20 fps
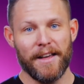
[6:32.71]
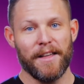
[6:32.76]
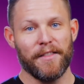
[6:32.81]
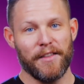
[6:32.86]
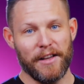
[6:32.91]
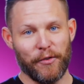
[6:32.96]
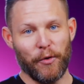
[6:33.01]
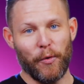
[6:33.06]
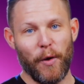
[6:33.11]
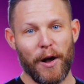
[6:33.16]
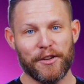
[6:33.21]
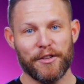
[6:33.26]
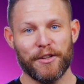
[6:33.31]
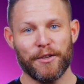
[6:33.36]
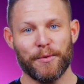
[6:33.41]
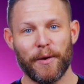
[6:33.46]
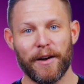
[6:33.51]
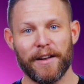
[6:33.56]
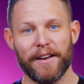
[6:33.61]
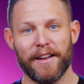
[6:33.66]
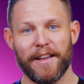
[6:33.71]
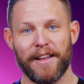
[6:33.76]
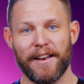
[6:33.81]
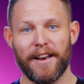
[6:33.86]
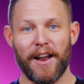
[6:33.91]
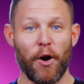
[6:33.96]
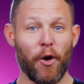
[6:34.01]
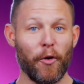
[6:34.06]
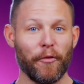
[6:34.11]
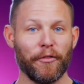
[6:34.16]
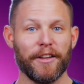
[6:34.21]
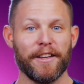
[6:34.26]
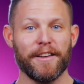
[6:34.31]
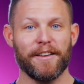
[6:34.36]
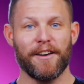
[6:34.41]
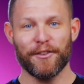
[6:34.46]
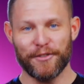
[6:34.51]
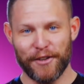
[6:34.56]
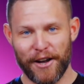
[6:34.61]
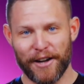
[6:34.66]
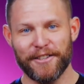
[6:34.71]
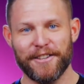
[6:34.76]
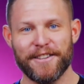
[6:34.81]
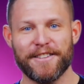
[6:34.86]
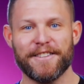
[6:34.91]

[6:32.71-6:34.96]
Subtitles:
Thanks for watching this one, and hopefully I'll talk to you